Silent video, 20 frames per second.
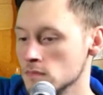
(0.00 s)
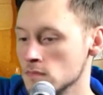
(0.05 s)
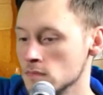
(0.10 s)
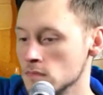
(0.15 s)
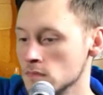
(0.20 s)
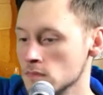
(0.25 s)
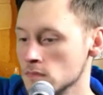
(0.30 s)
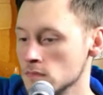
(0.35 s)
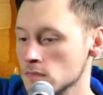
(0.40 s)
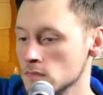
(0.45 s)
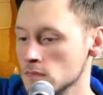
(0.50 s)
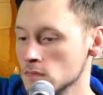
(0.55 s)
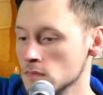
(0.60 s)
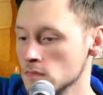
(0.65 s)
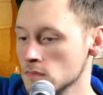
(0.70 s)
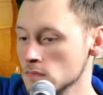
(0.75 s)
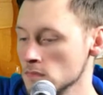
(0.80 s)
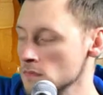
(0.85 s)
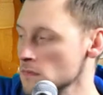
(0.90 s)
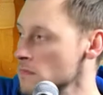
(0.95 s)

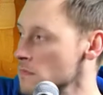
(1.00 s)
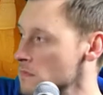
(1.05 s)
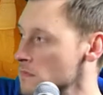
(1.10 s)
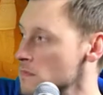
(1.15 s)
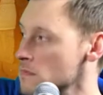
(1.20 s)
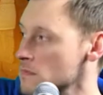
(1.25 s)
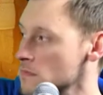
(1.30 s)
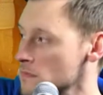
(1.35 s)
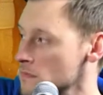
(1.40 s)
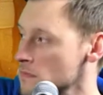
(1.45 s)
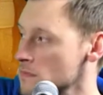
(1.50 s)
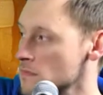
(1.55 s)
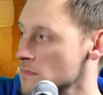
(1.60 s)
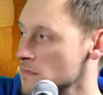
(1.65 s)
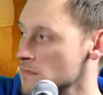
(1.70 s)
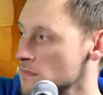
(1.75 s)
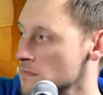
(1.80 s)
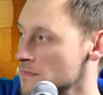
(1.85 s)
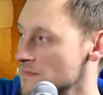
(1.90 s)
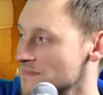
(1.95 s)

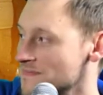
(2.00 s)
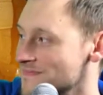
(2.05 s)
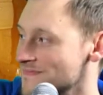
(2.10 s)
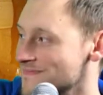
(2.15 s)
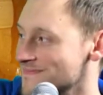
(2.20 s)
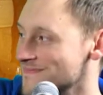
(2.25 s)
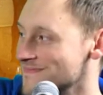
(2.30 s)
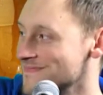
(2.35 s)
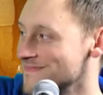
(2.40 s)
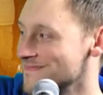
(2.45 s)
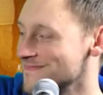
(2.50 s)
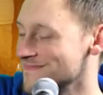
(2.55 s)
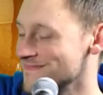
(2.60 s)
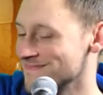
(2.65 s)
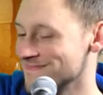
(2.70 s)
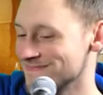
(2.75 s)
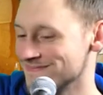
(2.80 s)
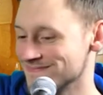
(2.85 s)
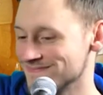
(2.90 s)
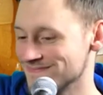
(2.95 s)

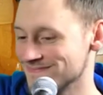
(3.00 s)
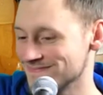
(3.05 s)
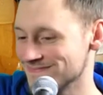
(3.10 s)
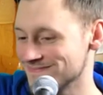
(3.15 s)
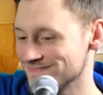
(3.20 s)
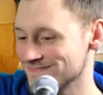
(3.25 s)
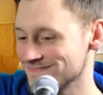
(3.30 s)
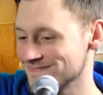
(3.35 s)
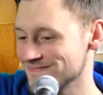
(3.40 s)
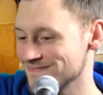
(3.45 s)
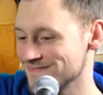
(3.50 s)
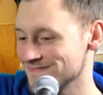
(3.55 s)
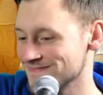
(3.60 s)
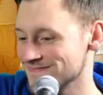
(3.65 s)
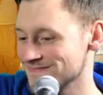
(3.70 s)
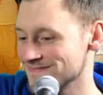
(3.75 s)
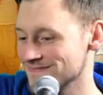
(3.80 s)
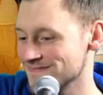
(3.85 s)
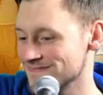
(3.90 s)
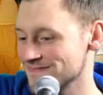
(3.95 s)

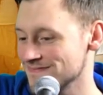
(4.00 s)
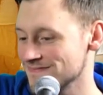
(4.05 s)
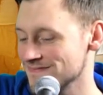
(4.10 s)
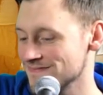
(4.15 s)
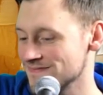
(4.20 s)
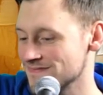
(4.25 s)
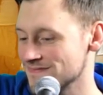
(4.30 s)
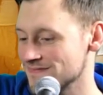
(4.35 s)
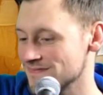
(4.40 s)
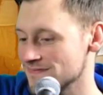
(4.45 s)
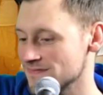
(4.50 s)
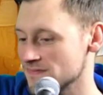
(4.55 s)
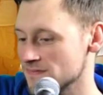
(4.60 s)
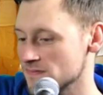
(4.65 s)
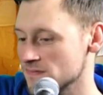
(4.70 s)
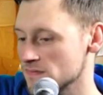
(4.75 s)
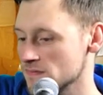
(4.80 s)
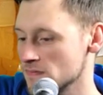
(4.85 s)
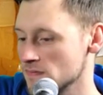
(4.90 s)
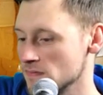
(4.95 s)

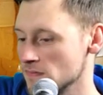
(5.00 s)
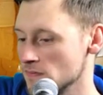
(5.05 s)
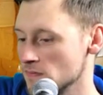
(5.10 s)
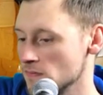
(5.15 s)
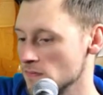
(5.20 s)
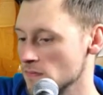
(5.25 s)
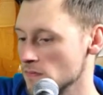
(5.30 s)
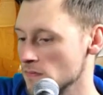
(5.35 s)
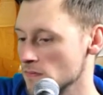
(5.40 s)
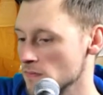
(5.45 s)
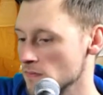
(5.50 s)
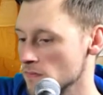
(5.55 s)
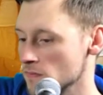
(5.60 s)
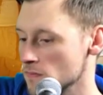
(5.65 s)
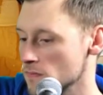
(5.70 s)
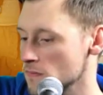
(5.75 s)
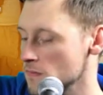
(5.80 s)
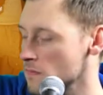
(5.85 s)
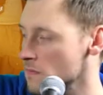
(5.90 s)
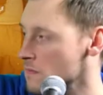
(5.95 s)

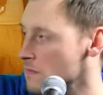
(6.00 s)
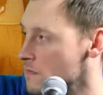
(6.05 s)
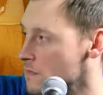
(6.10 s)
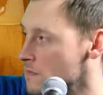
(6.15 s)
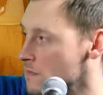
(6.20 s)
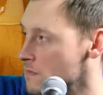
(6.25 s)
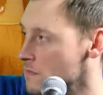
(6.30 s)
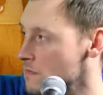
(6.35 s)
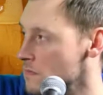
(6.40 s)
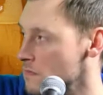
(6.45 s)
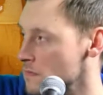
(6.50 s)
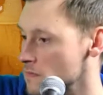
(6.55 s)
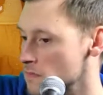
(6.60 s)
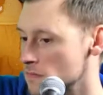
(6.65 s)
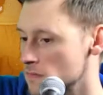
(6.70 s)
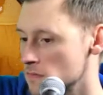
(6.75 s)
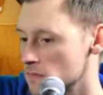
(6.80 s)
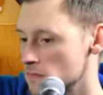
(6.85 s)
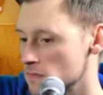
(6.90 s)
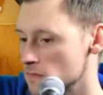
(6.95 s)

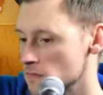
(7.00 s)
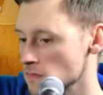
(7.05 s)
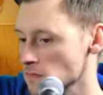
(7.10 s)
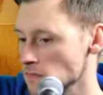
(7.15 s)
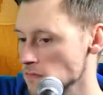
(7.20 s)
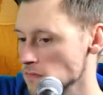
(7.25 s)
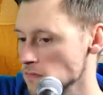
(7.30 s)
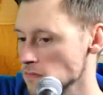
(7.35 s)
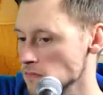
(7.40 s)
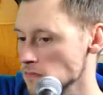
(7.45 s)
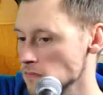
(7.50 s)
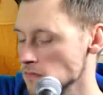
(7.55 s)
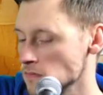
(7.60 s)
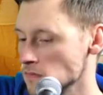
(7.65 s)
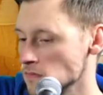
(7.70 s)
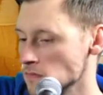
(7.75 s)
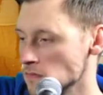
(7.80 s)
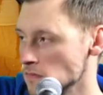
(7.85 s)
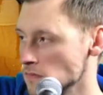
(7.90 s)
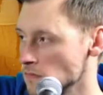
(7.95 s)
(not speaking)